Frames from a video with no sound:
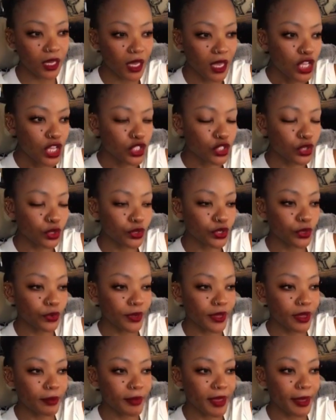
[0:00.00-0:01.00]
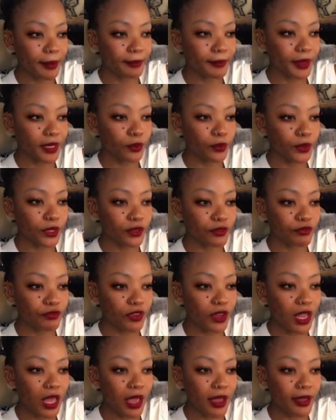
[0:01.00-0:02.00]
So don't come at me with a
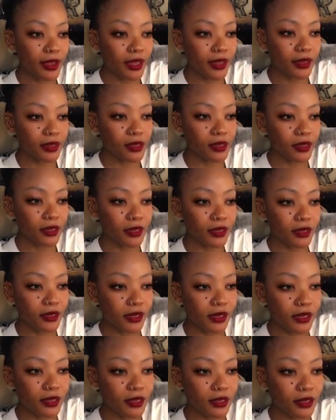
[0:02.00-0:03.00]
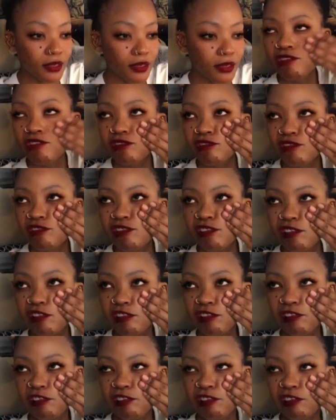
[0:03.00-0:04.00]
flying kick.
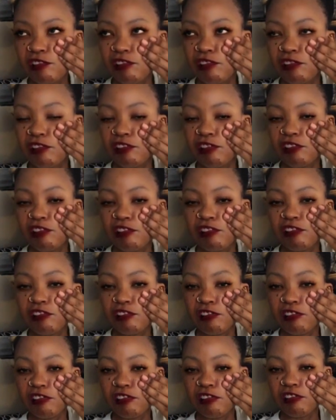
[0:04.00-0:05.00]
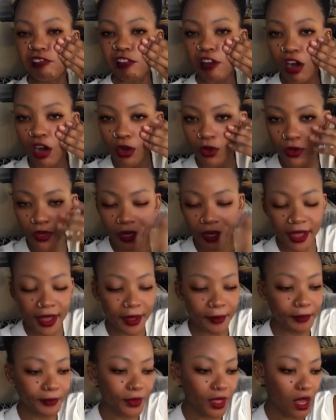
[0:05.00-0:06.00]
Mm. Okay,
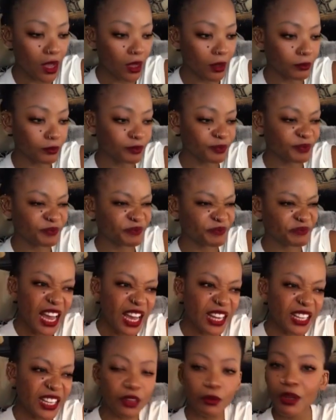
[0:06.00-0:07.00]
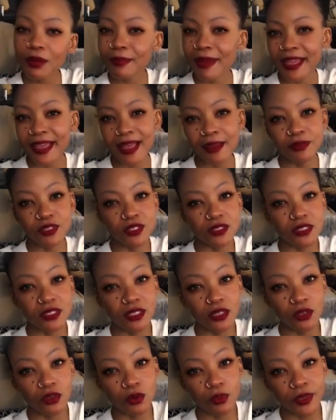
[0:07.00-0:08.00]
um, another one, my captions. They're
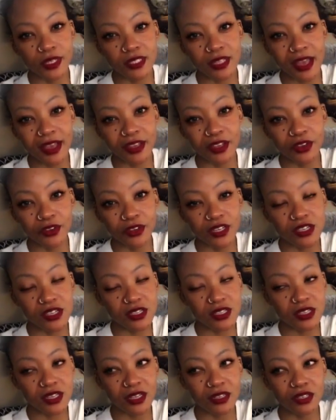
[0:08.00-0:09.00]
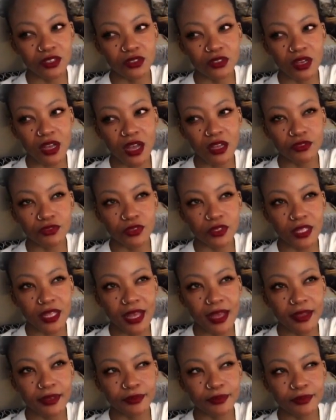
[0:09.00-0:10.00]
not always accurate, just kind of look out for
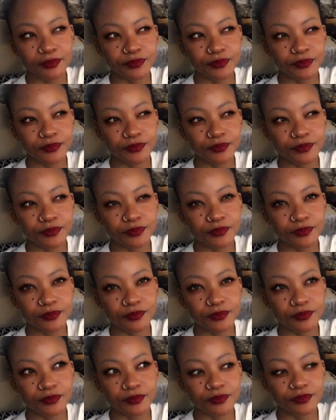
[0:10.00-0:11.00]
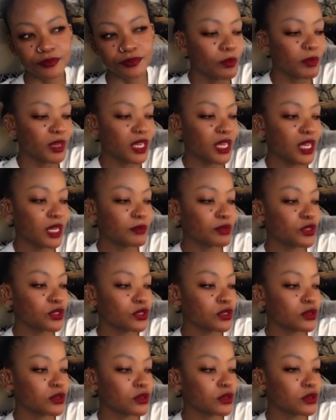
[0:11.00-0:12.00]
that. Mm. My
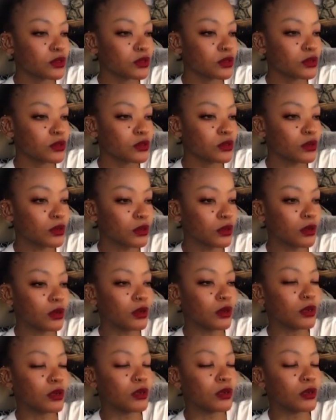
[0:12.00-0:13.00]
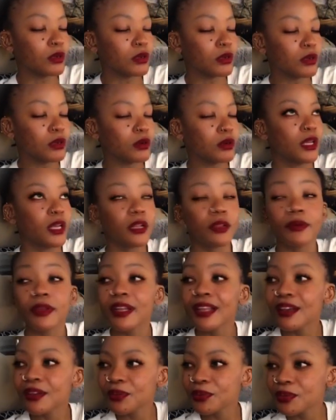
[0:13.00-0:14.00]
captions. Ugh. Anyway,
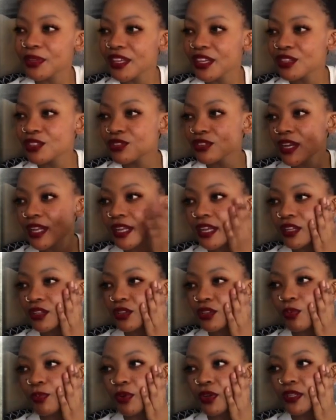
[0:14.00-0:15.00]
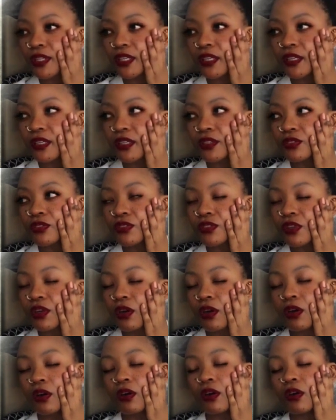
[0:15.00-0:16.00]
like who cares, right? Like nobody cares.
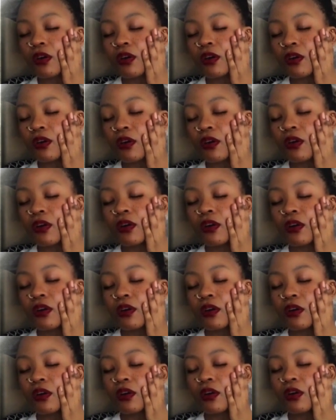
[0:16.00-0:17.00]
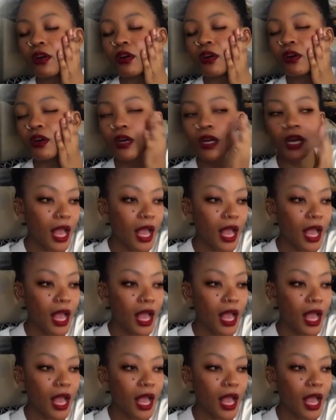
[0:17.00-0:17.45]
Ugh.